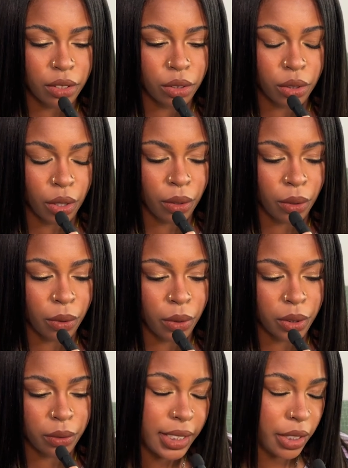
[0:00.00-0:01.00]

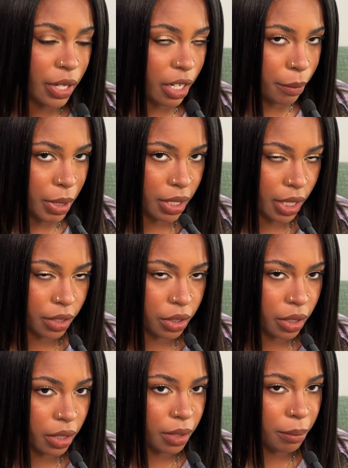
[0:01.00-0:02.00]
so as a
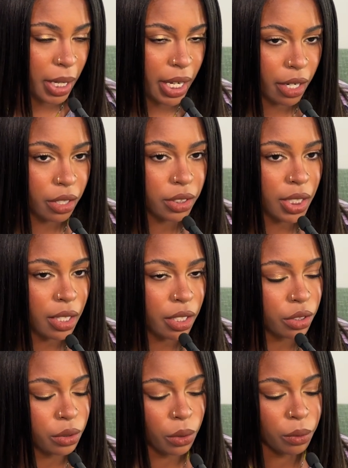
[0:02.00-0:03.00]
recommendation, my
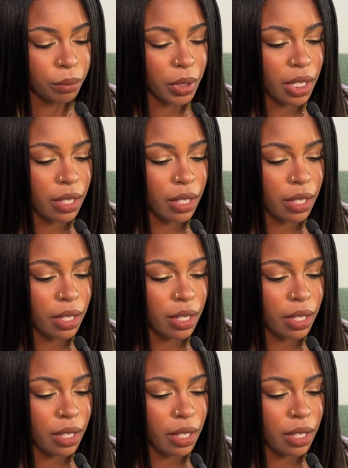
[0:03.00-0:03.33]
hairstylist told me